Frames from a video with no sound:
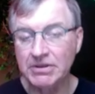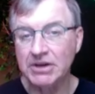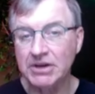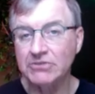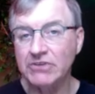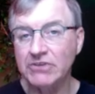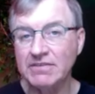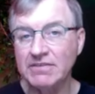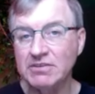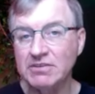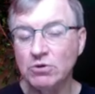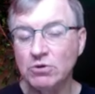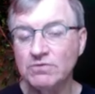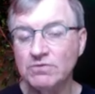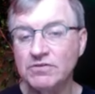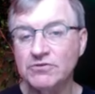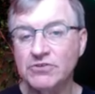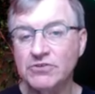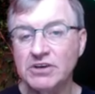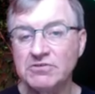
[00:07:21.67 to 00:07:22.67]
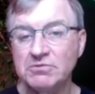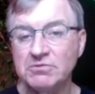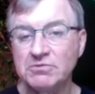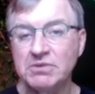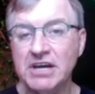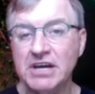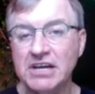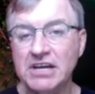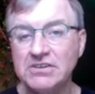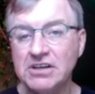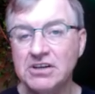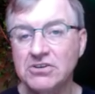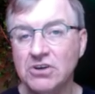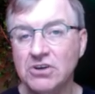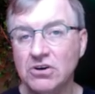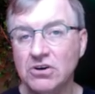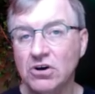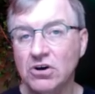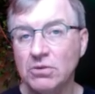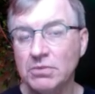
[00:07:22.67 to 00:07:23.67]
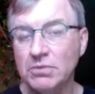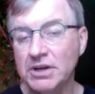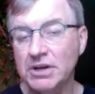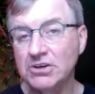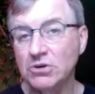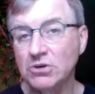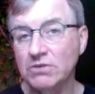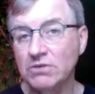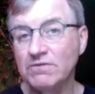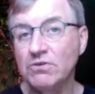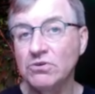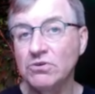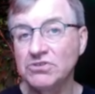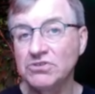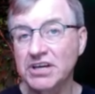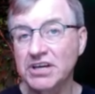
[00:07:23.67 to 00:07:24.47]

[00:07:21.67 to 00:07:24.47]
Grab them all for free from candida.com, and I look forward to